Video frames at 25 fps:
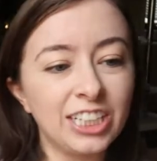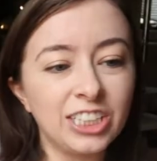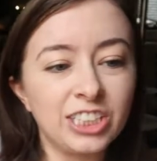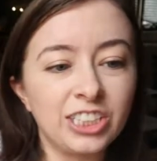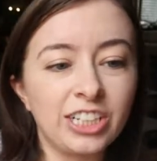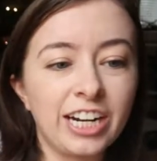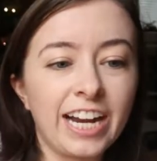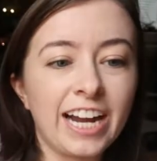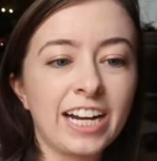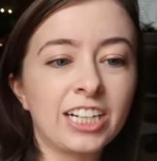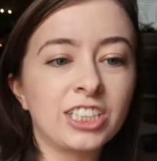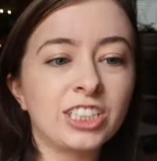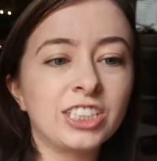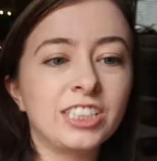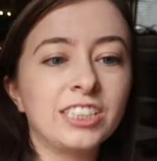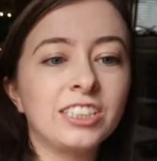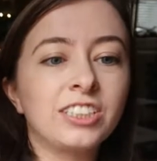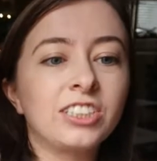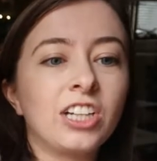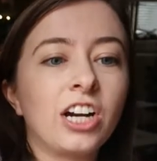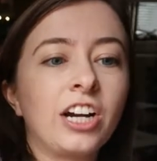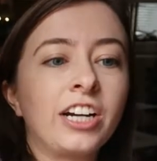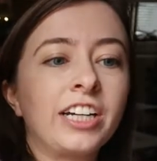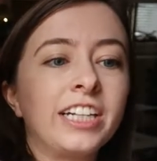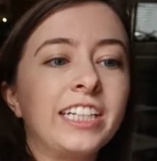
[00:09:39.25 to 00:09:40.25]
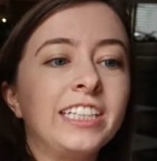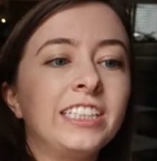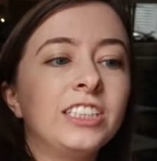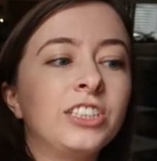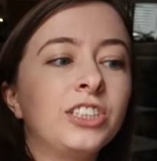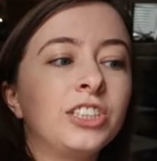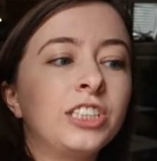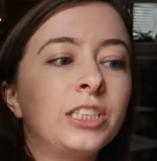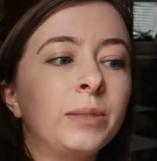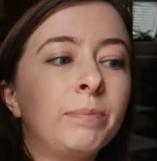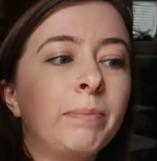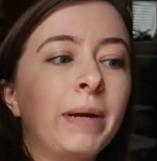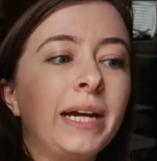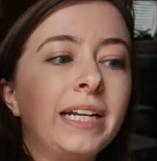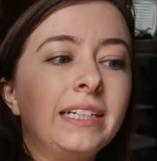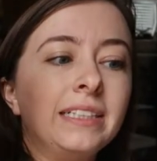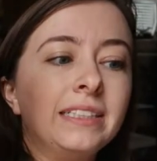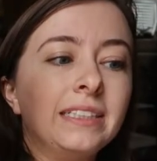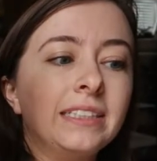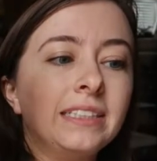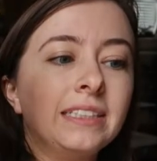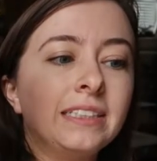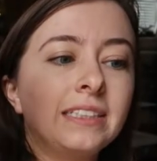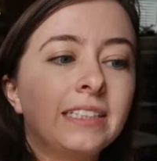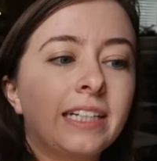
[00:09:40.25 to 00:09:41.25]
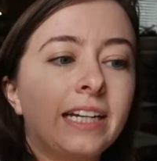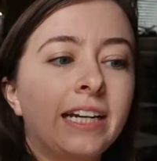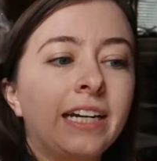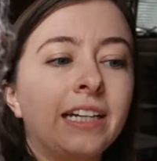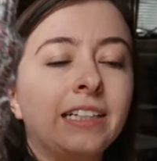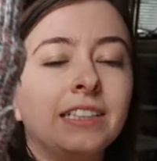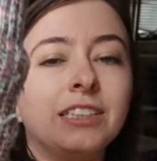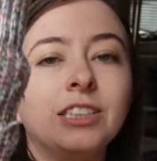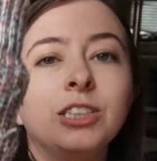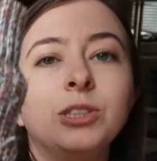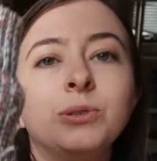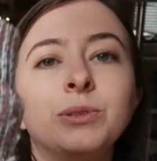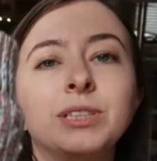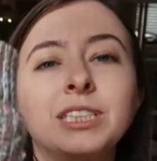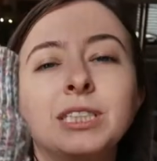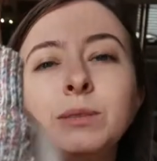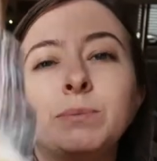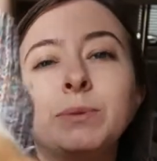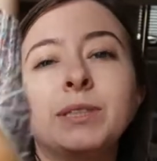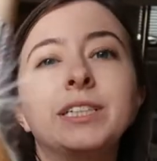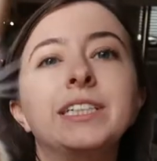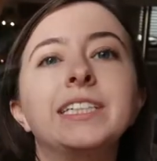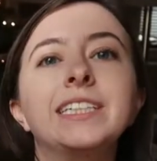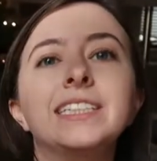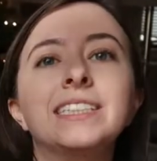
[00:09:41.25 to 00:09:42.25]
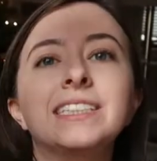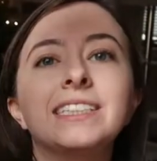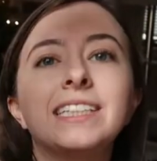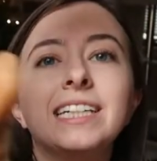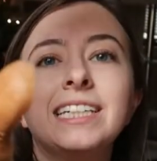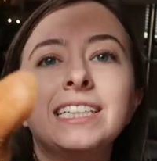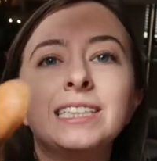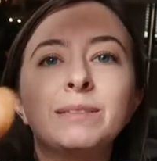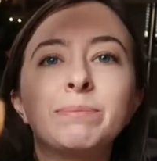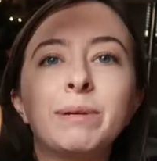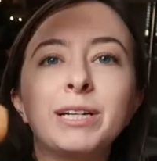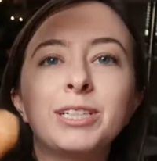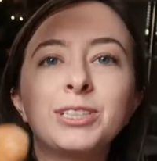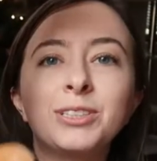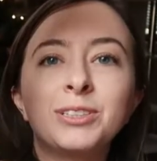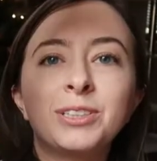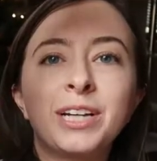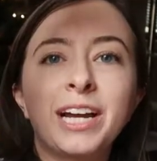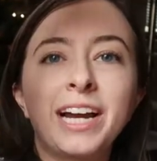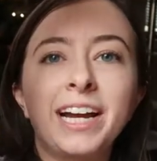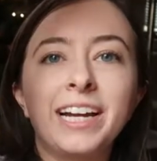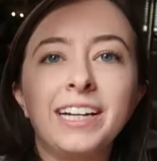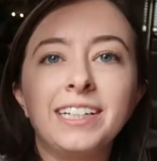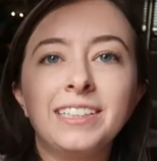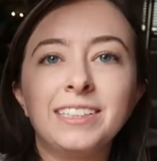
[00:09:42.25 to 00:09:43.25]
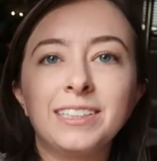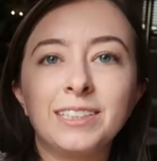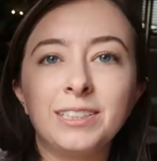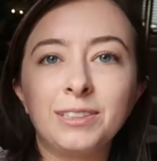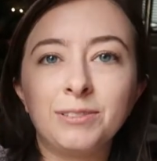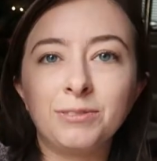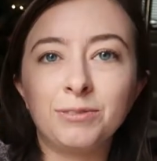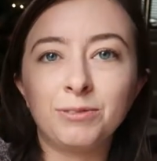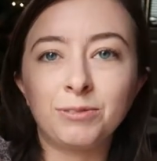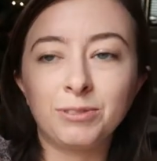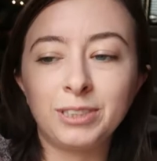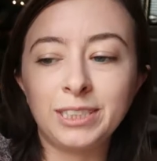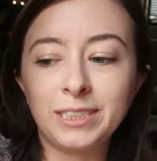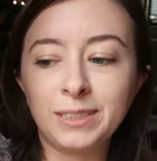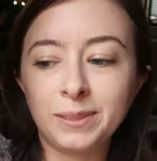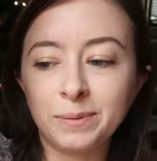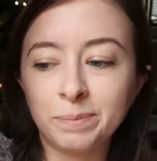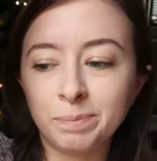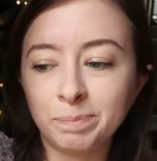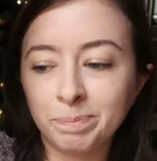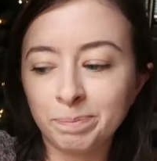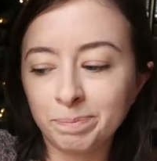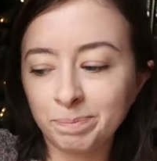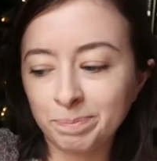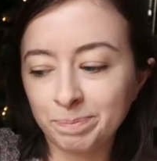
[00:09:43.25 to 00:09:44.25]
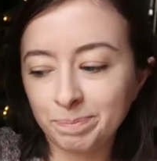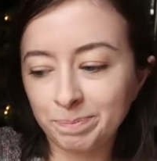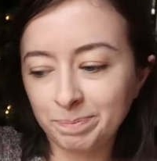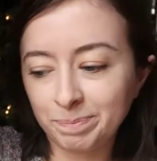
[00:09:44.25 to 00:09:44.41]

Your actions are interdependent, and you experience a special kind of freedom.